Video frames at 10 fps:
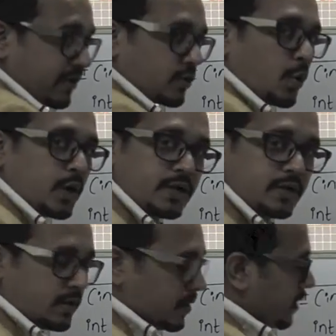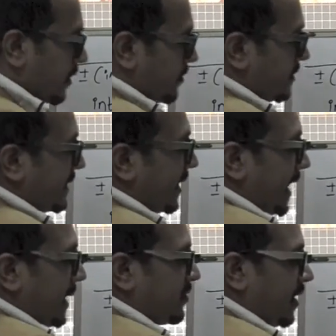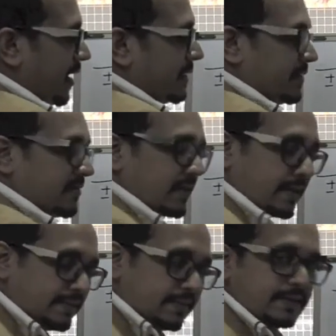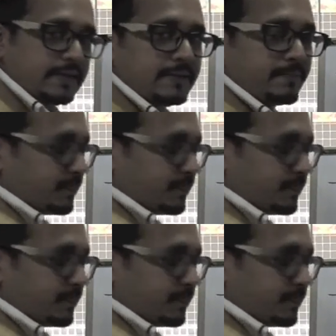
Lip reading: and colon. The data types are inside the